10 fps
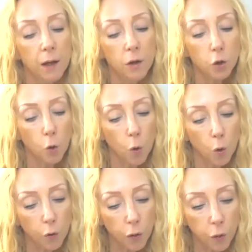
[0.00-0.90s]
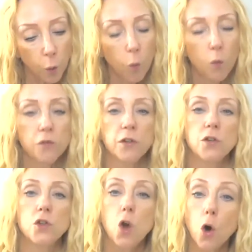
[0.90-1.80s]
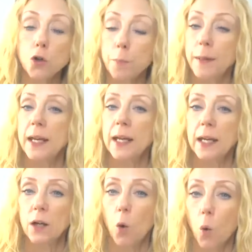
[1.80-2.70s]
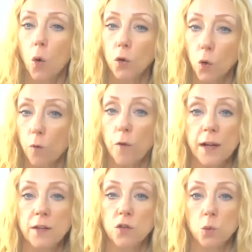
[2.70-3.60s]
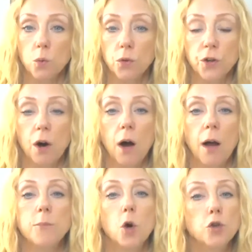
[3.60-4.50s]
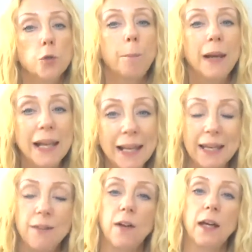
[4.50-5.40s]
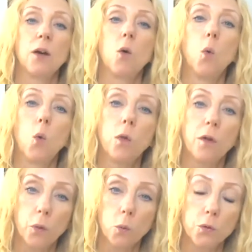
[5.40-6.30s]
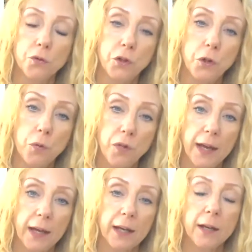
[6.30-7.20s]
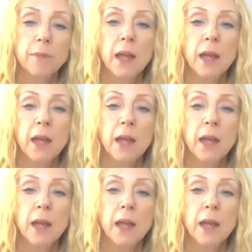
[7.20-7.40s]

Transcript: your thoughts as not being your friends all the time, not believing all the thoughts that you think.